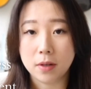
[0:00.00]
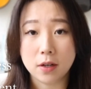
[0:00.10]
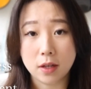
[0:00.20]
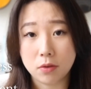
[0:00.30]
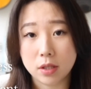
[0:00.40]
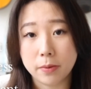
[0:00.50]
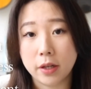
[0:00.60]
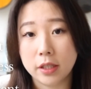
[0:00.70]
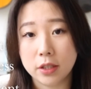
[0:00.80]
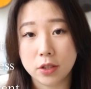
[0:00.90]
Are they
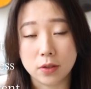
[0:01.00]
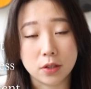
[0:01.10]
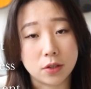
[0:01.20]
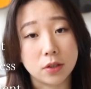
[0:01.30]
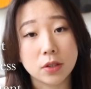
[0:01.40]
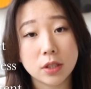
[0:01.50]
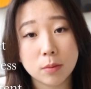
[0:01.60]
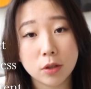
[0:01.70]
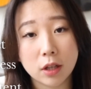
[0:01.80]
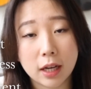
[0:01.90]
responding to internal
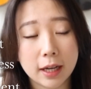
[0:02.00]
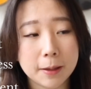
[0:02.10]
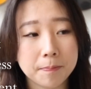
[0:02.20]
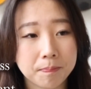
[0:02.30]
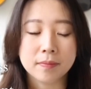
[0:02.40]
stimuli?